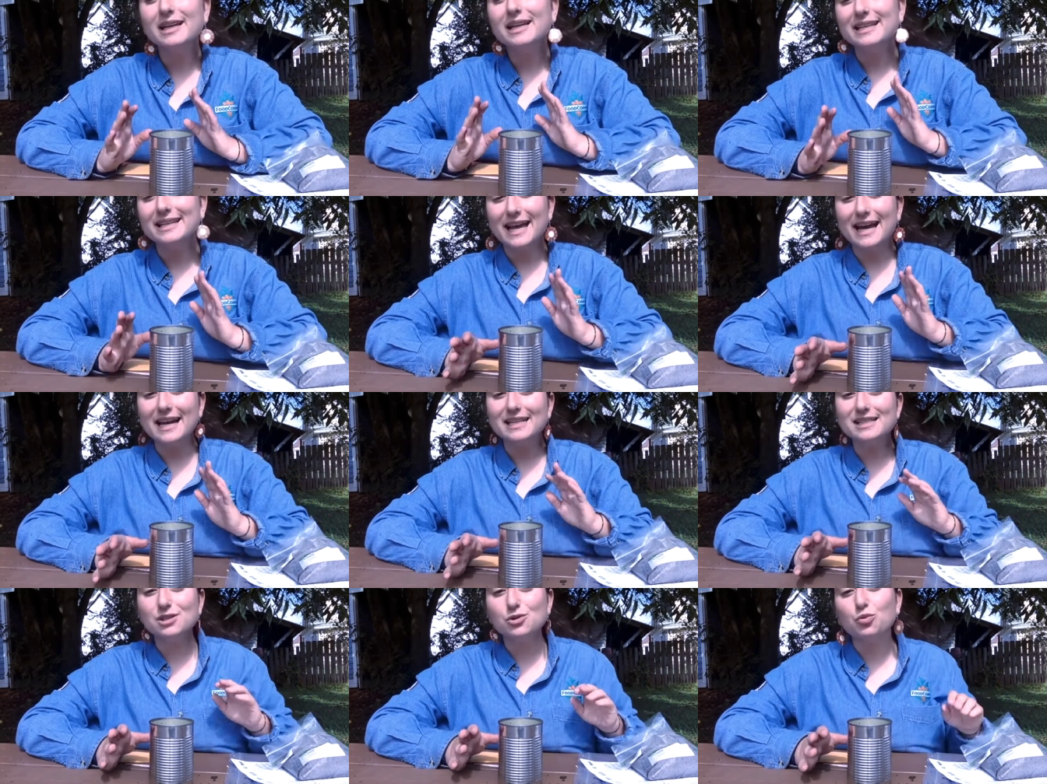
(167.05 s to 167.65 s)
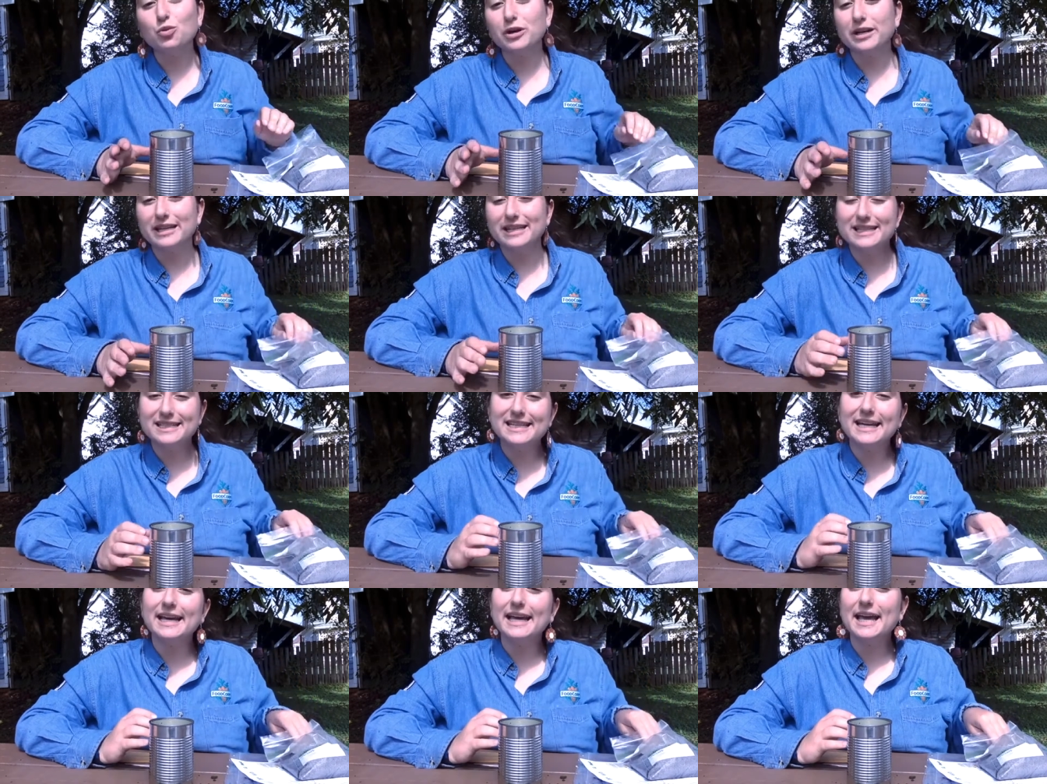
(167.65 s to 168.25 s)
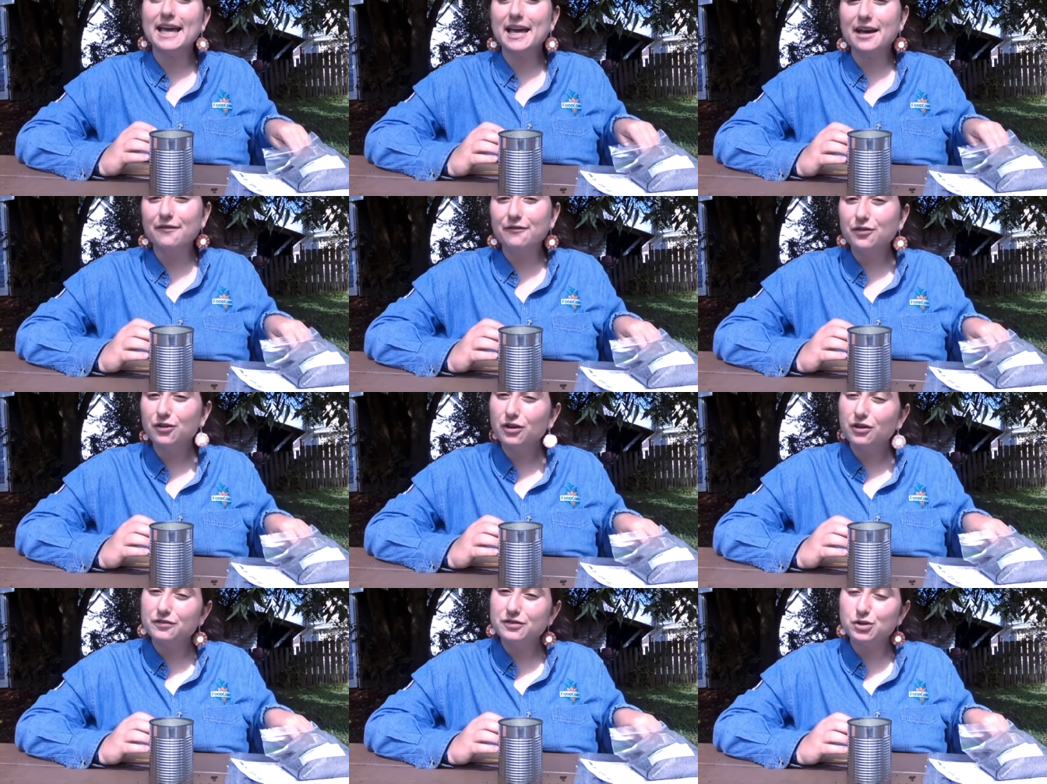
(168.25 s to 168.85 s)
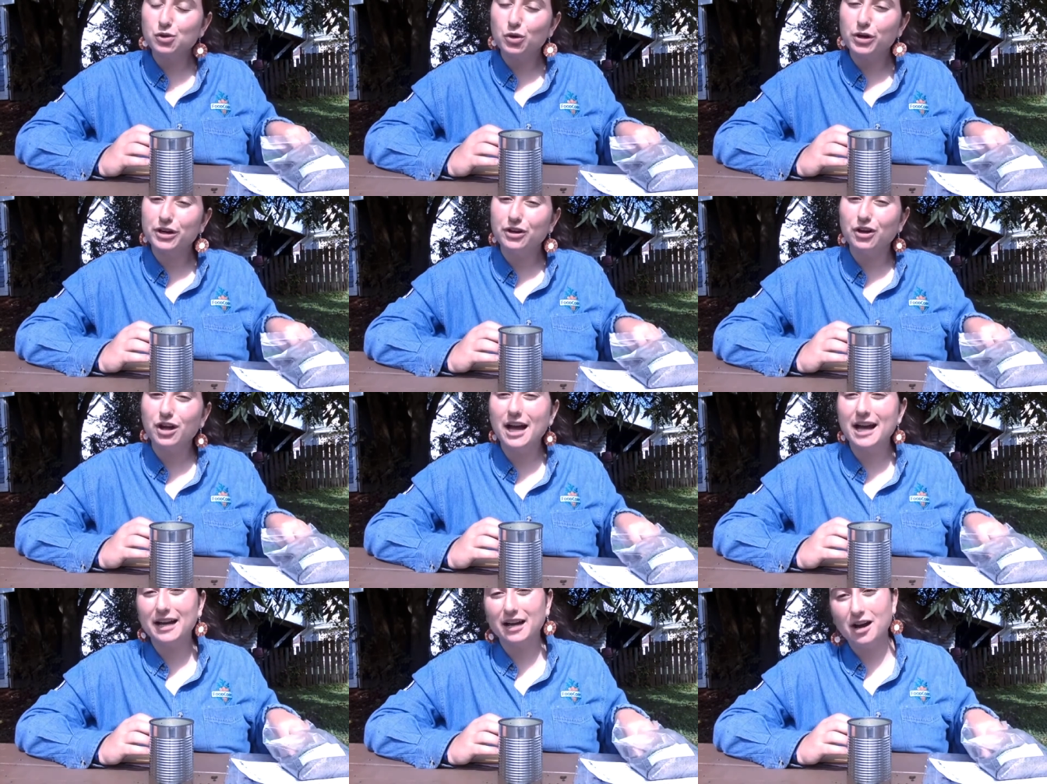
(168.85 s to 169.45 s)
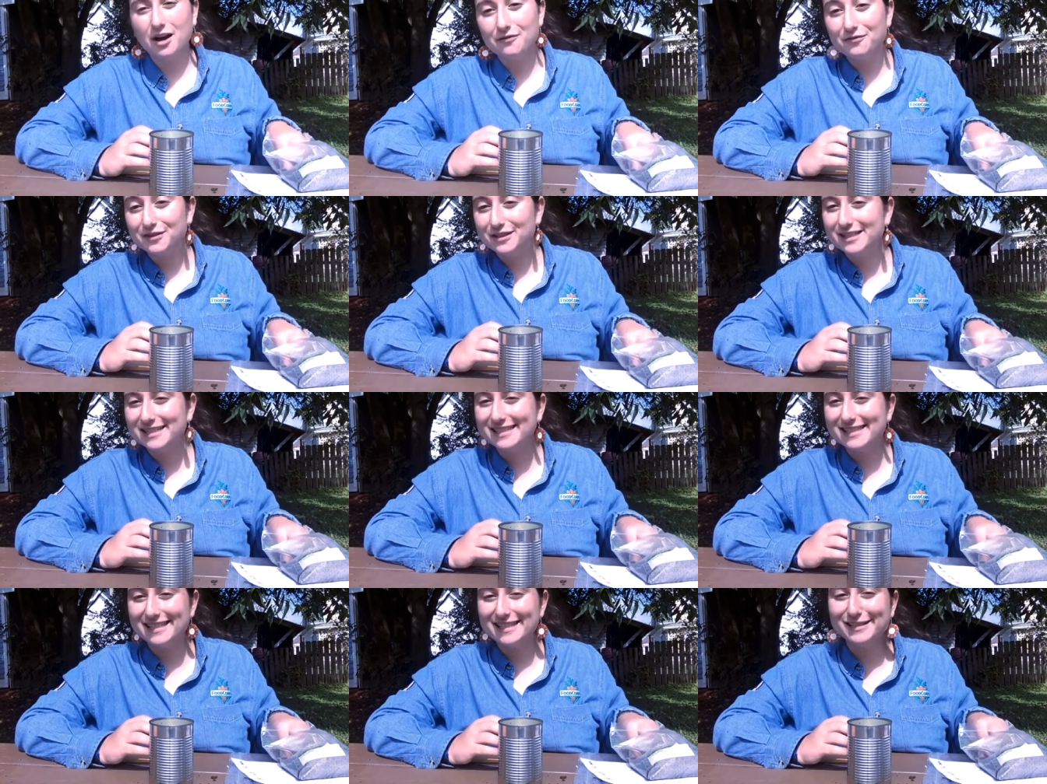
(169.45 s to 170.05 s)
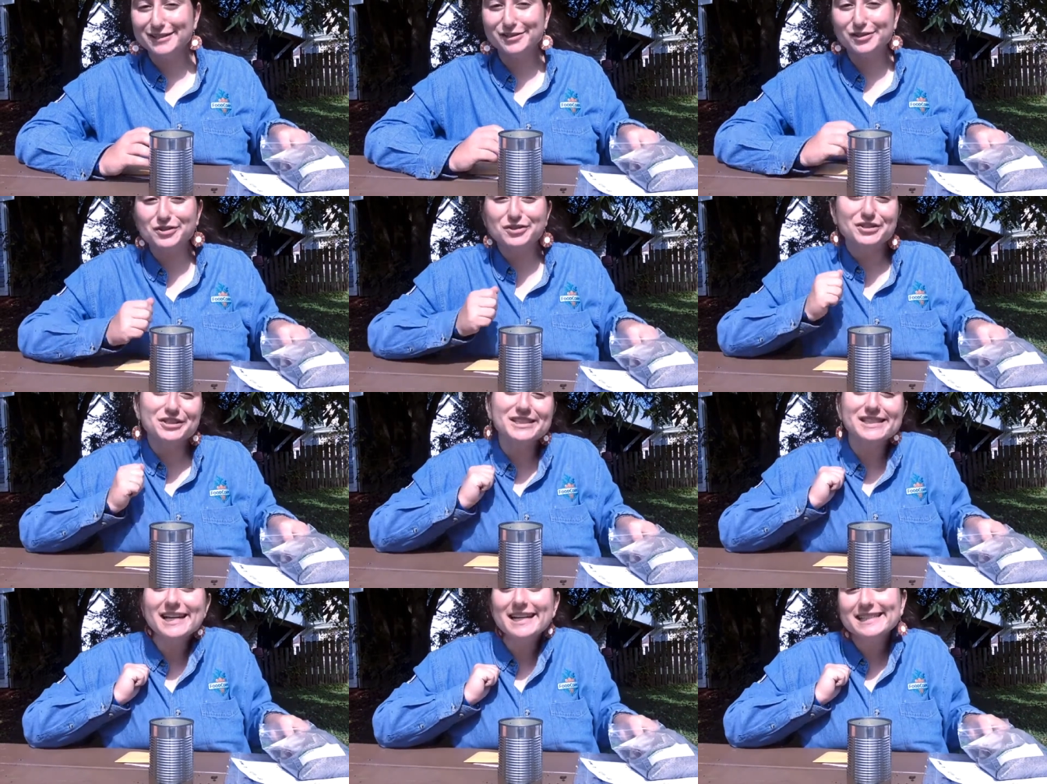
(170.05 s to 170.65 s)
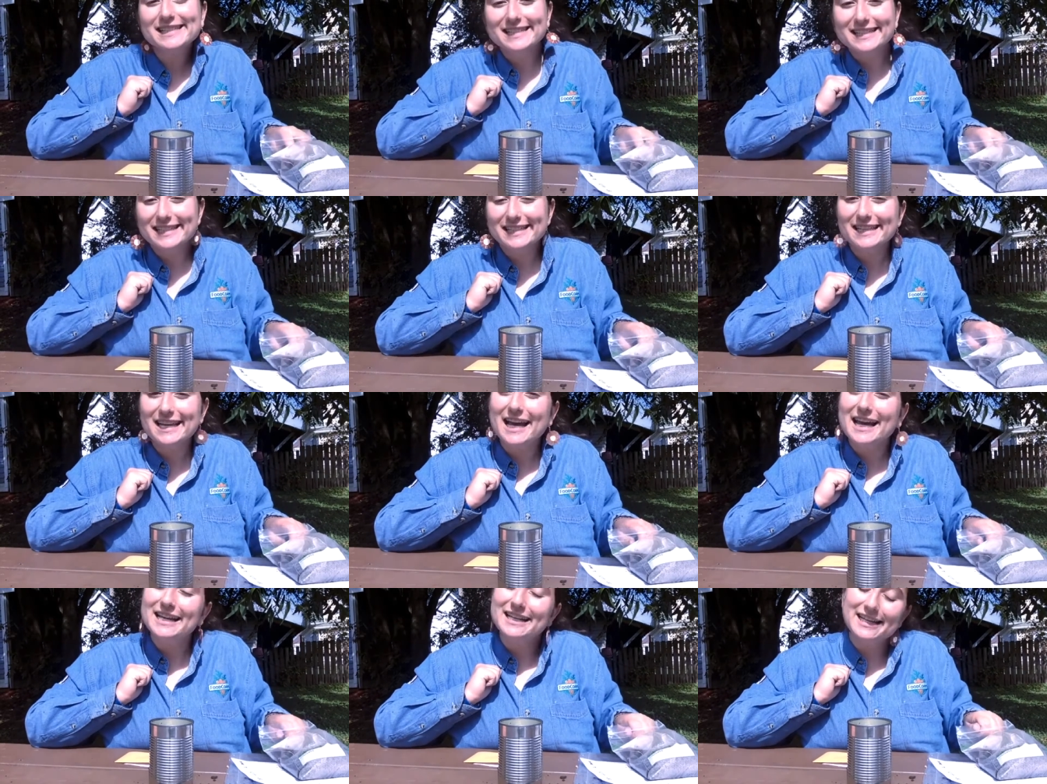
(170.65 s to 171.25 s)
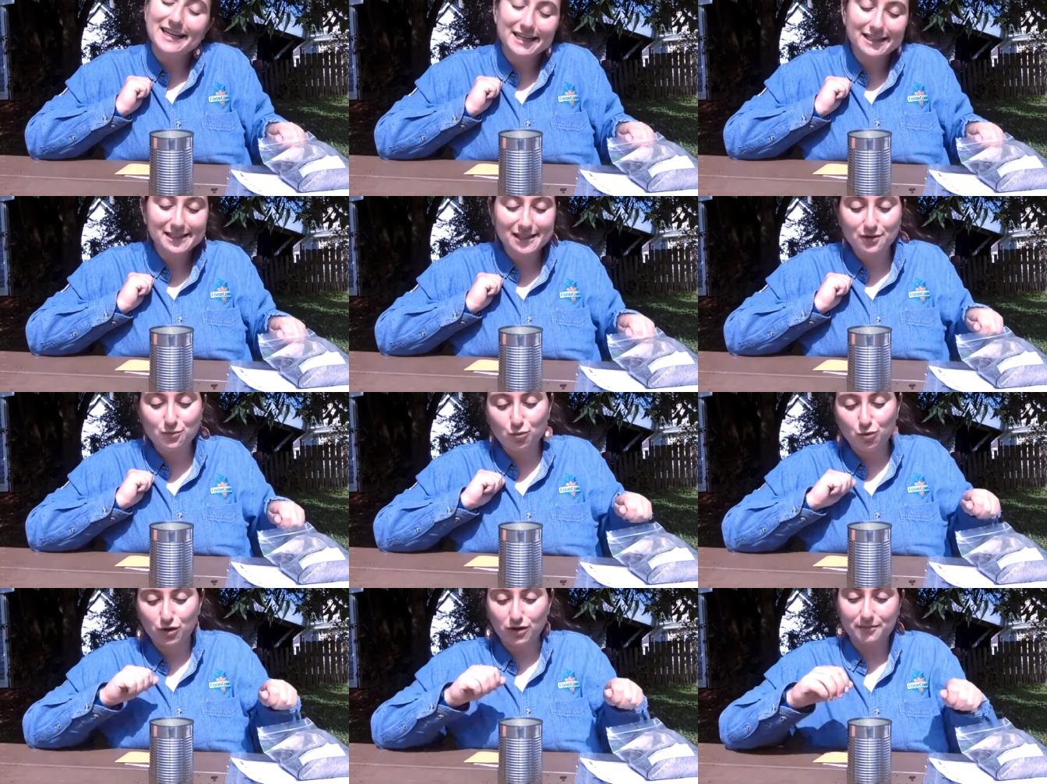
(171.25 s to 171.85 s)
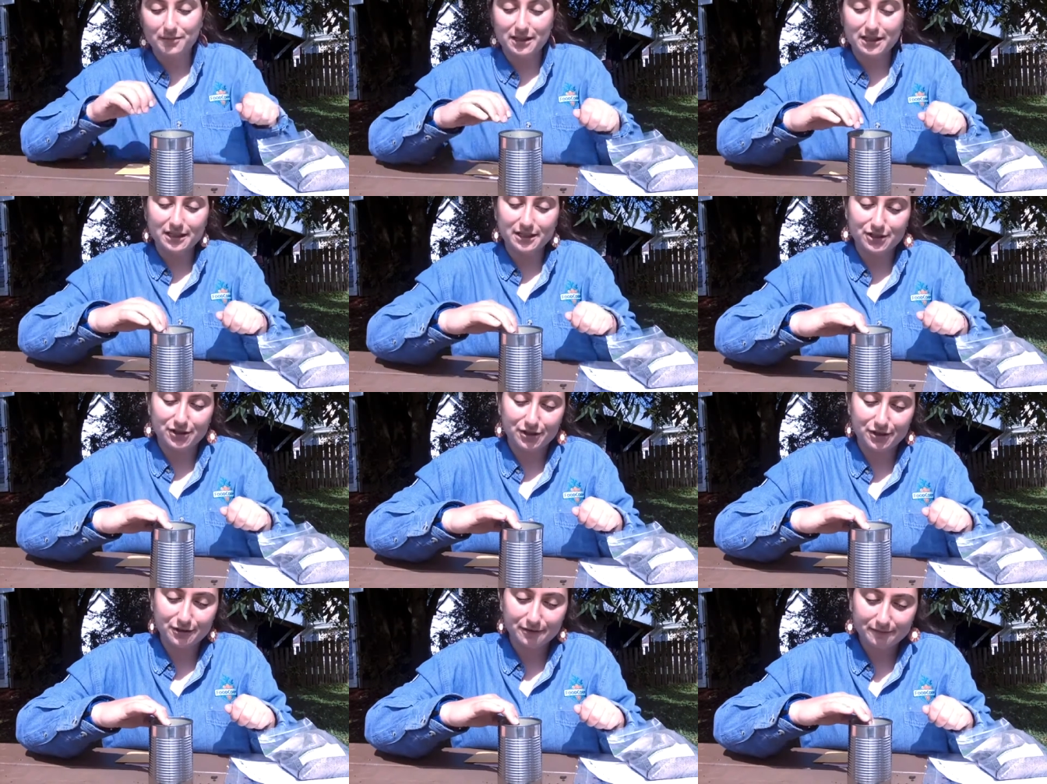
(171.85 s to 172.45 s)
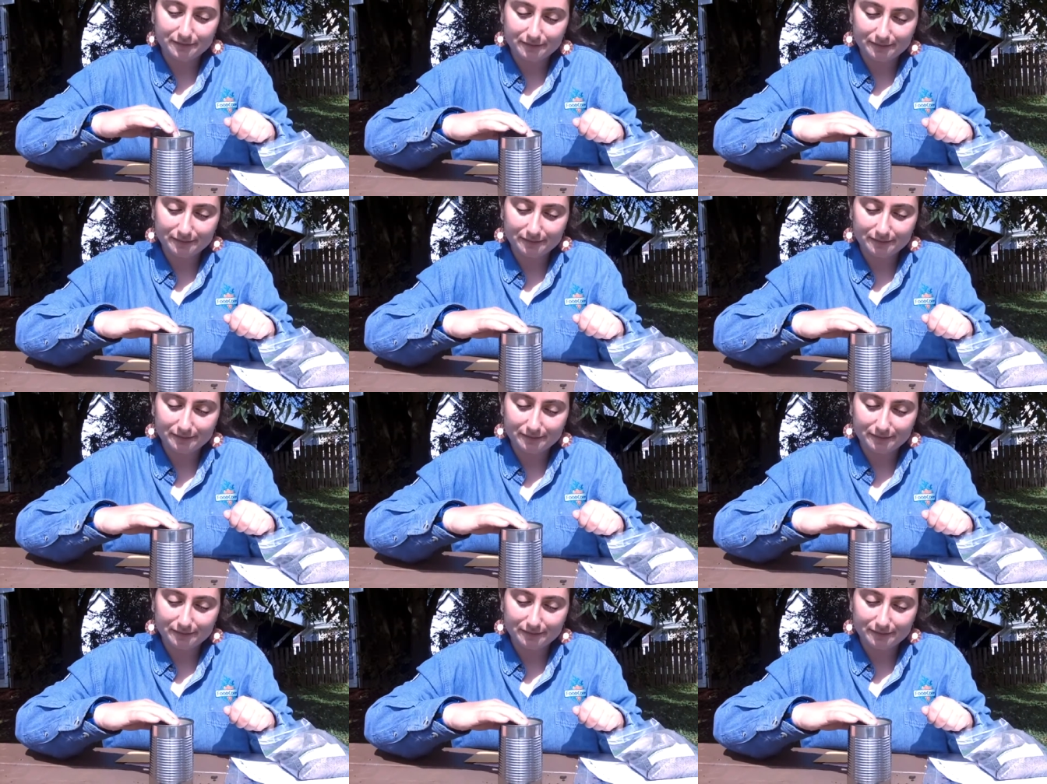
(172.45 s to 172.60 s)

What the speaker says: Next, we're going to take a handful of soil and cover the seeds so they're tucked in and nice and warm in the dirt.